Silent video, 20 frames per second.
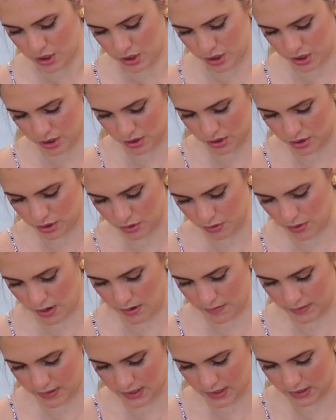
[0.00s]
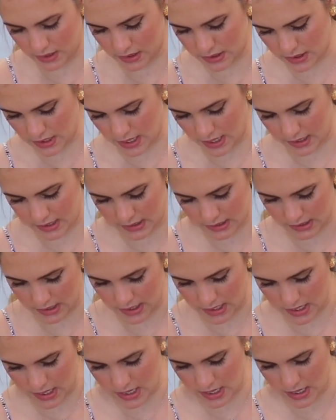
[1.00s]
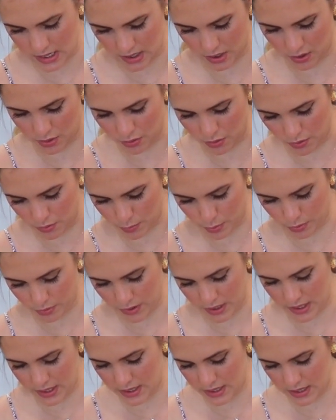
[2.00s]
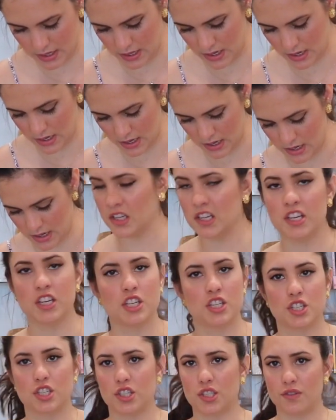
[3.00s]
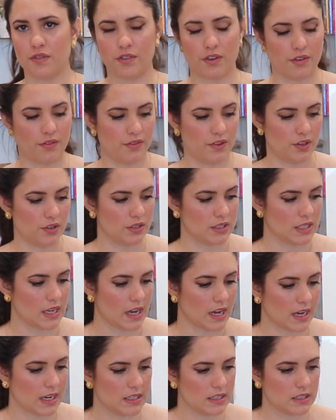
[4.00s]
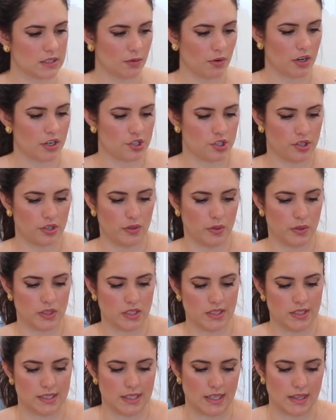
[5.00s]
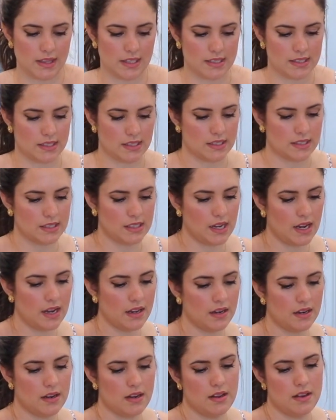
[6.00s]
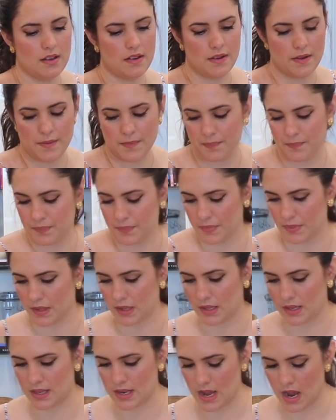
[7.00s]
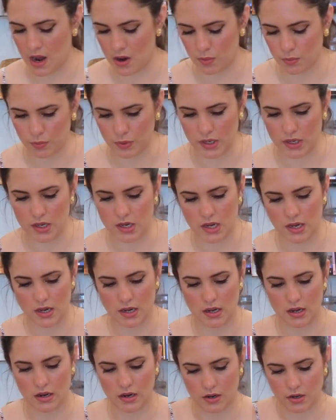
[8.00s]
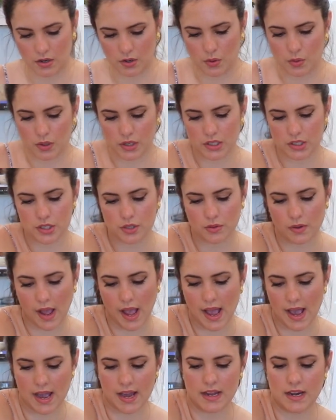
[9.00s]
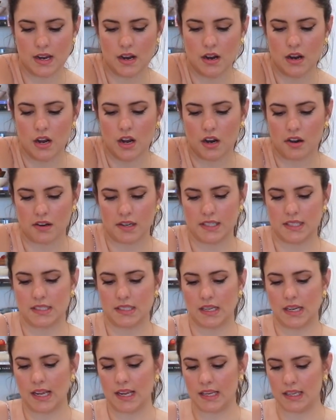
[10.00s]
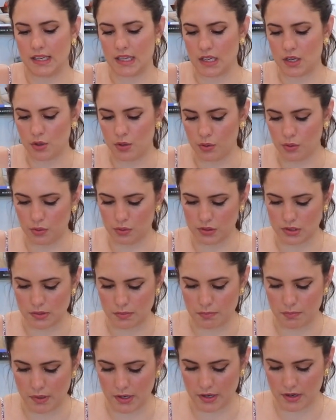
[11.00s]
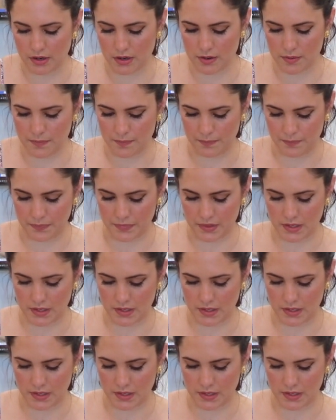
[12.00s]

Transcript: just so everything's nicely incorporated. Just for a few seconds, we're actually going to set this aside. Now we are going to add our slightly cooled butter